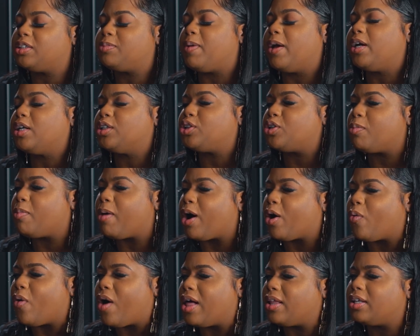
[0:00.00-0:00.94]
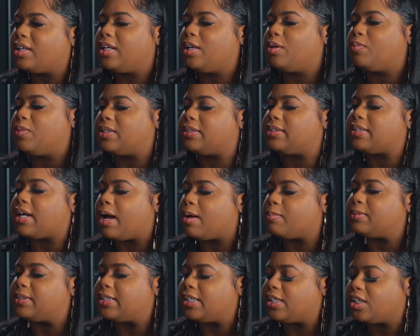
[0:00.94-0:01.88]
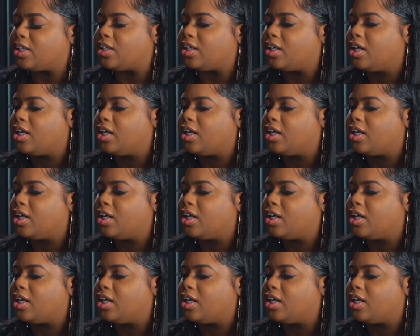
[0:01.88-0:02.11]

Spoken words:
making sure my quality was top tier,